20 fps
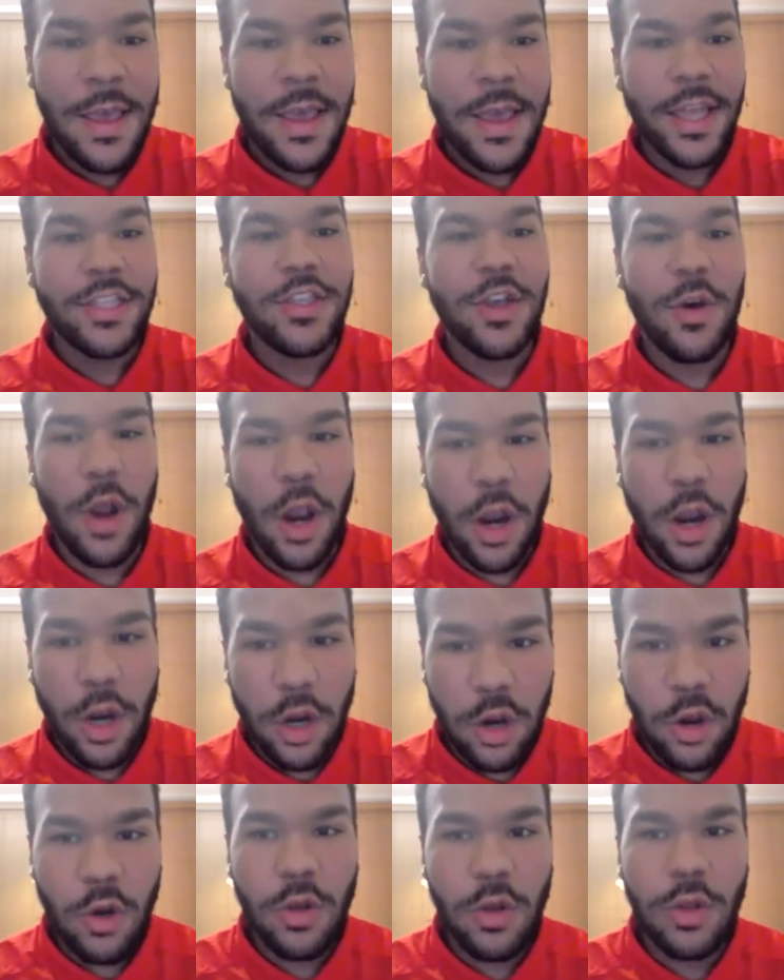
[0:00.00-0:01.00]
And so our
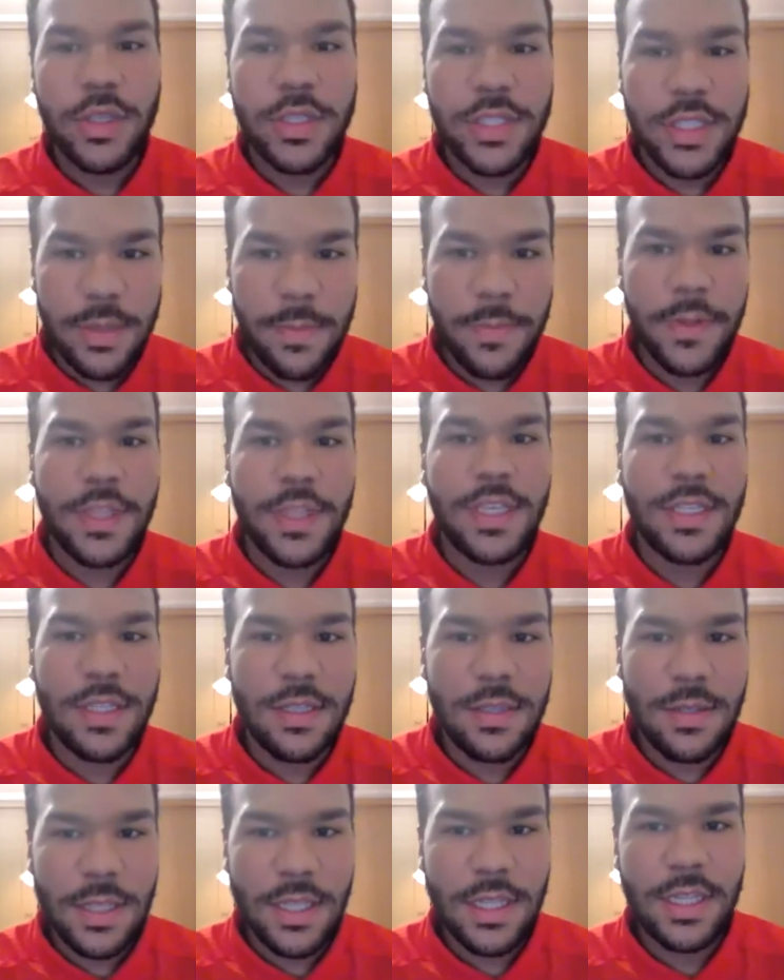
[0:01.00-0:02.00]
goal is to put these
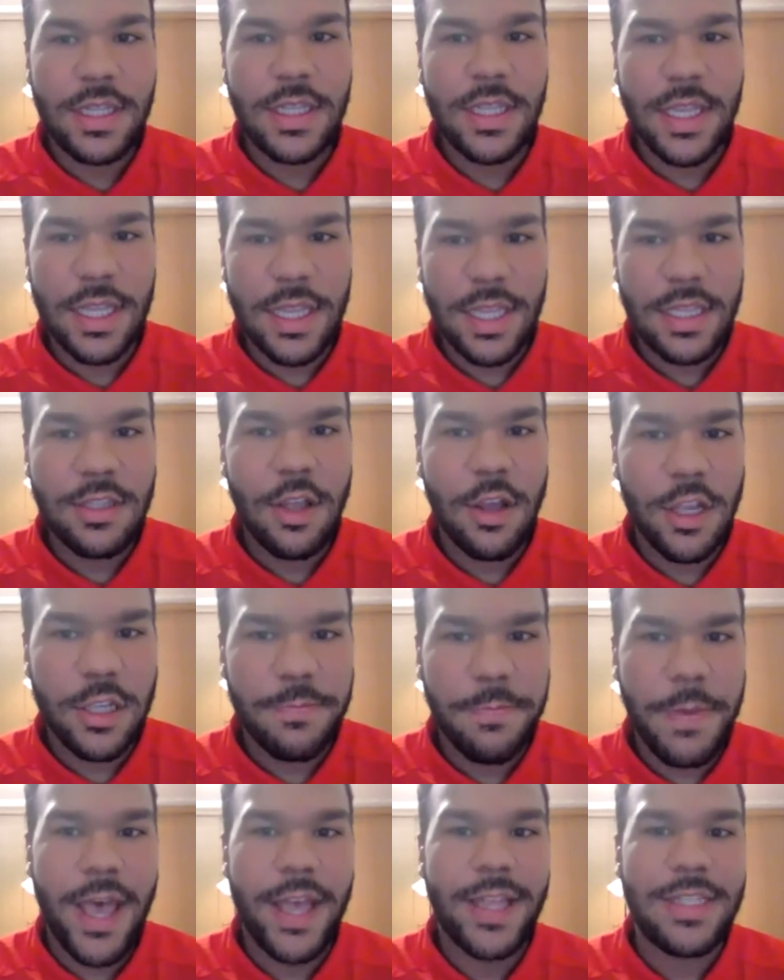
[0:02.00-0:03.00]
to get these laws
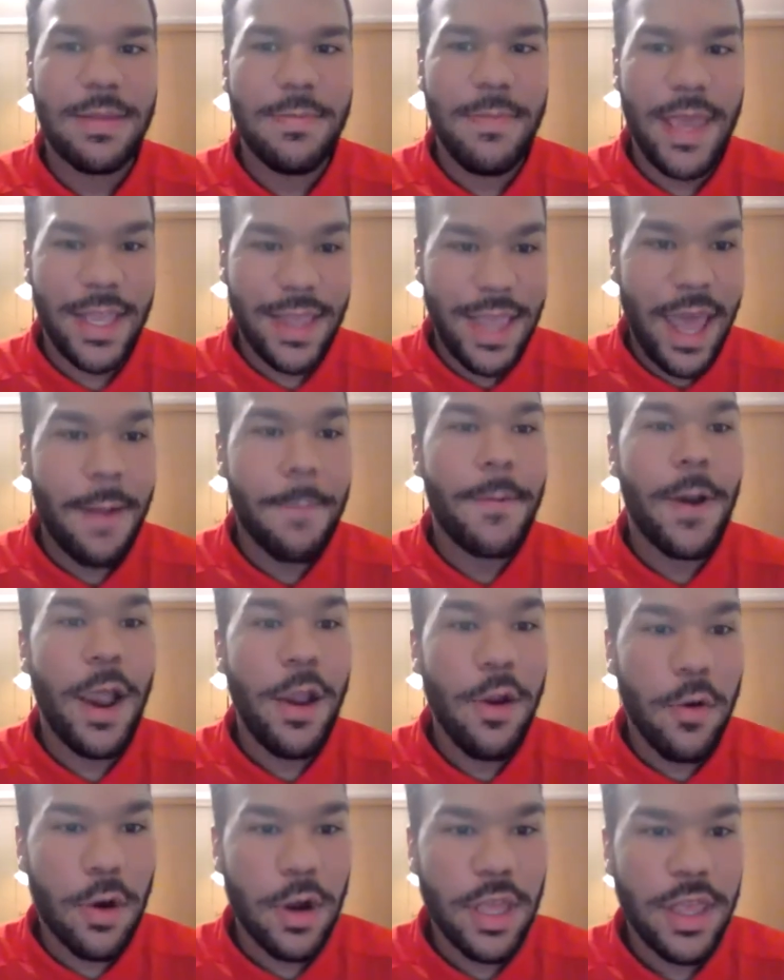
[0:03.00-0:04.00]
passed and make that a
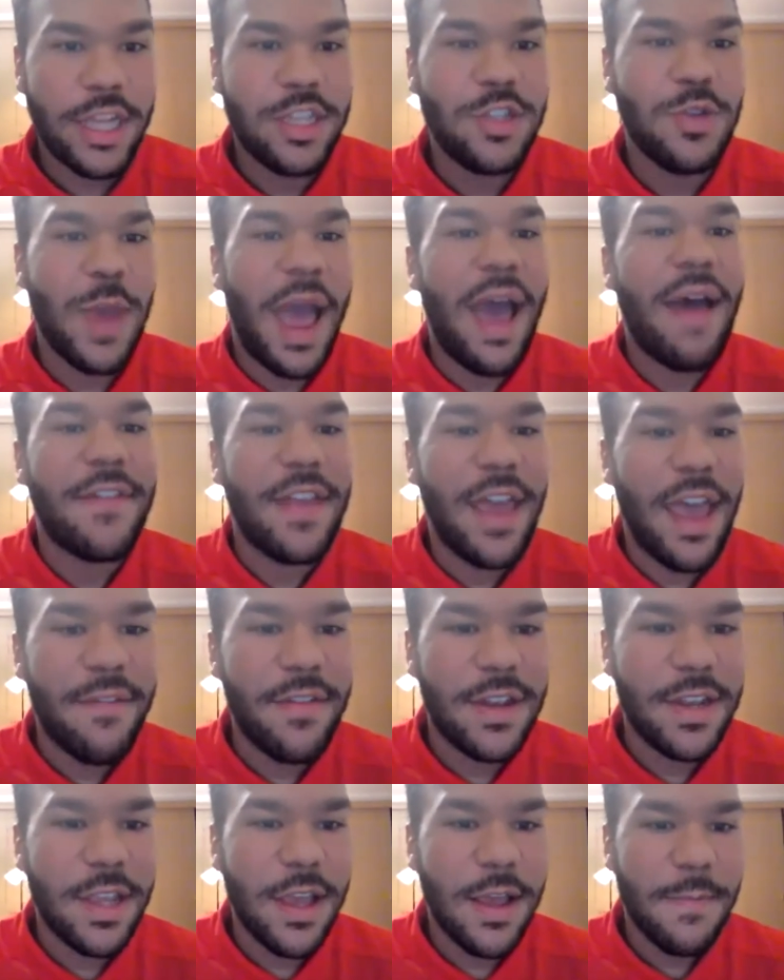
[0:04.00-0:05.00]
priority, that you have to have
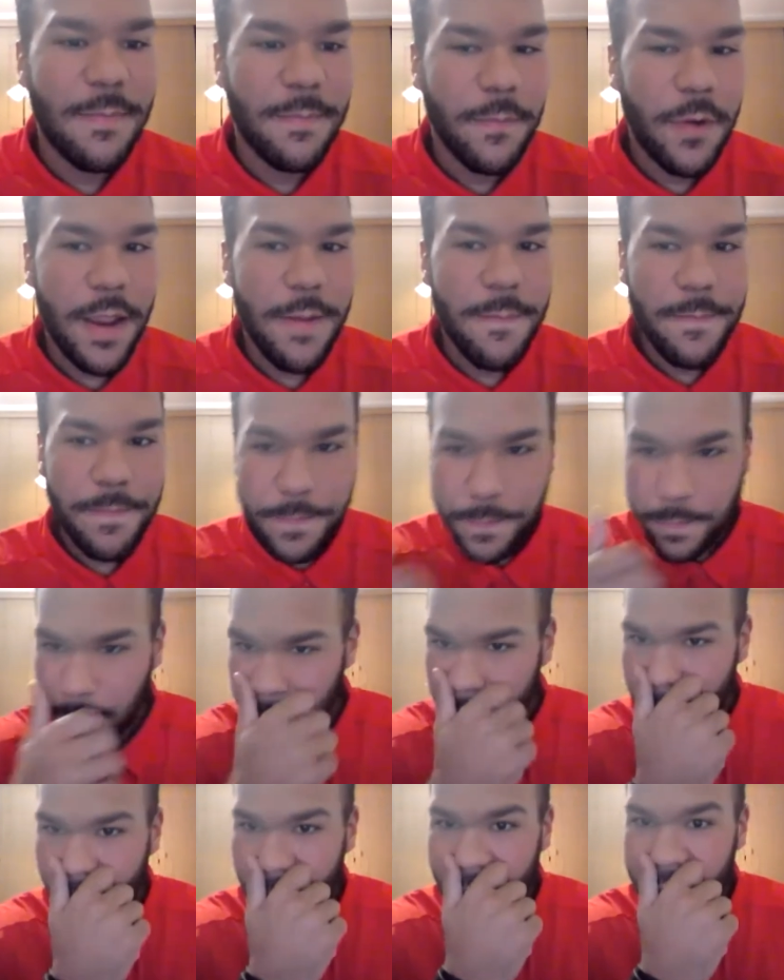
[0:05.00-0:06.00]
it done, right?
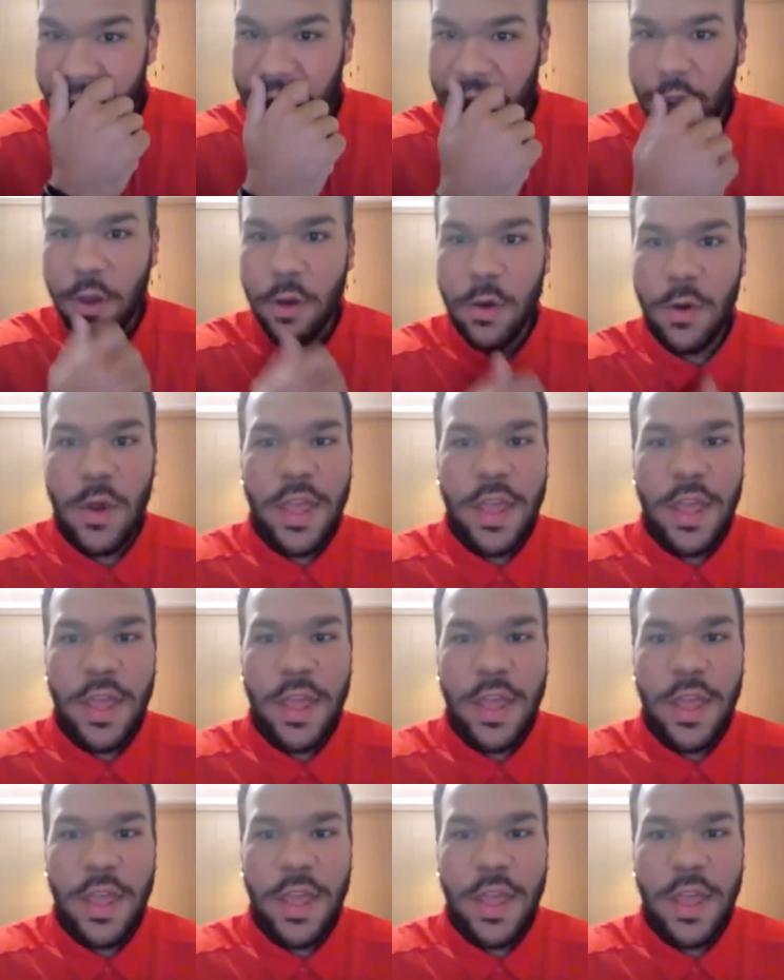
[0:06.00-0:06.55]
And so